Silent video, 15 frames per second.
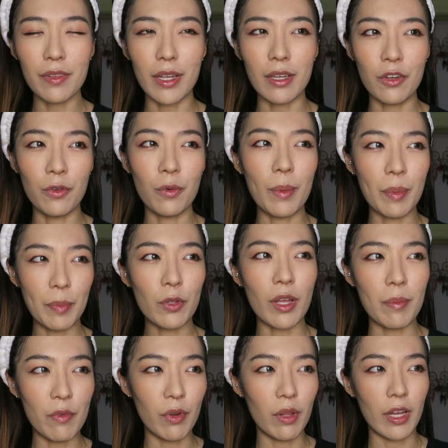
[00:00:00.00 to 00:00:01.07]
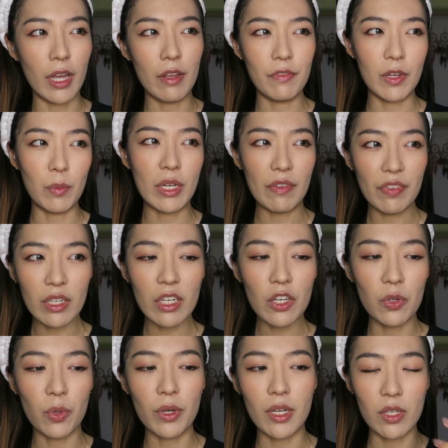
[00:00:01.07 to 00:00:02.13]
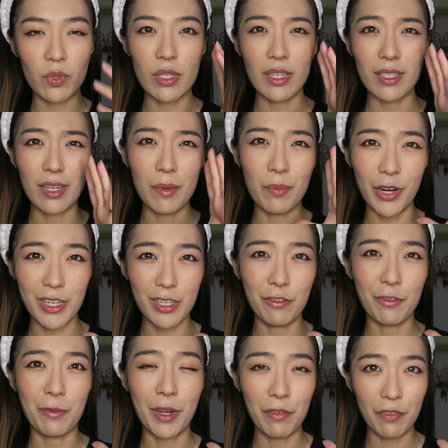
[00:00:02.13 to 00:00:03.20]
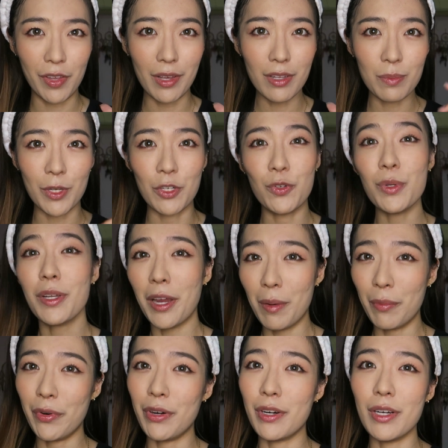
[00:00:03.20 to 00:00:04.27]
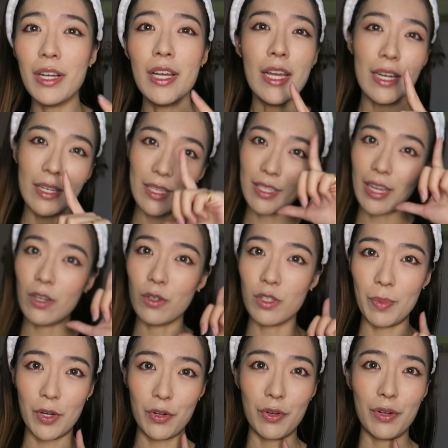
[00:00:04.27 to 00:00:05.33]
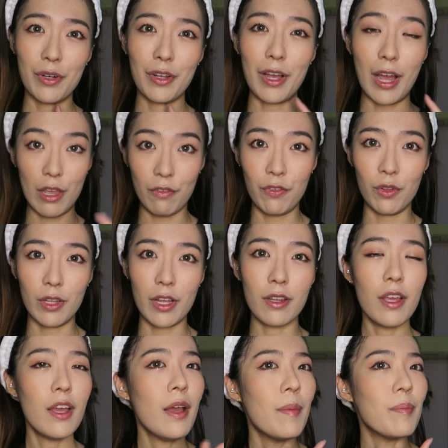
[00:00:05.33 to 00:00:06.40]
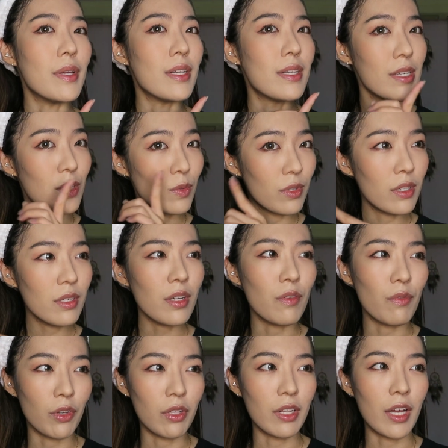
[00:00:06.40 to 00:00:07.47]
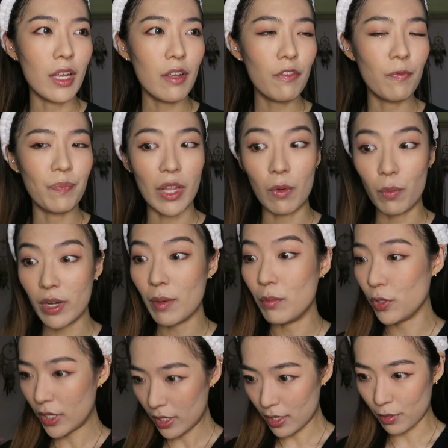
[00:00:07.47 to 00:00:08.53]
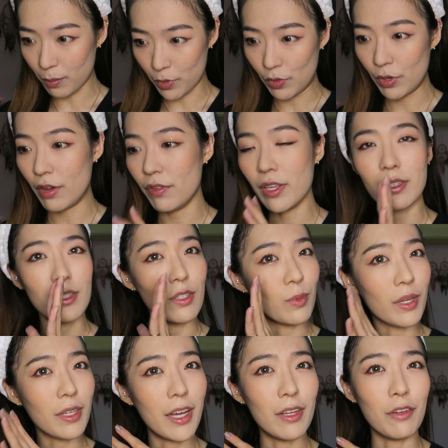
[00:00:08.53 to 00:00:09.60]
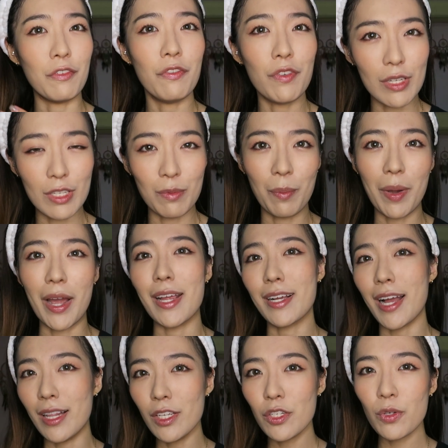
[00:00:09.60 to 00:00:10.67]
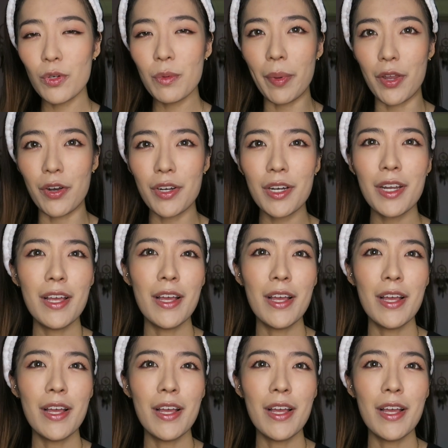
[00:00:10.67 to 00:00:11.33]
Like, you know, when people look at me real life, they will definitely know that this one's like slightly brighter for my face, but through the camera this side looks better, I feel like. But this one in real life, like when I'm looking in the mirror, I feel like this one kind of fits my color tone better.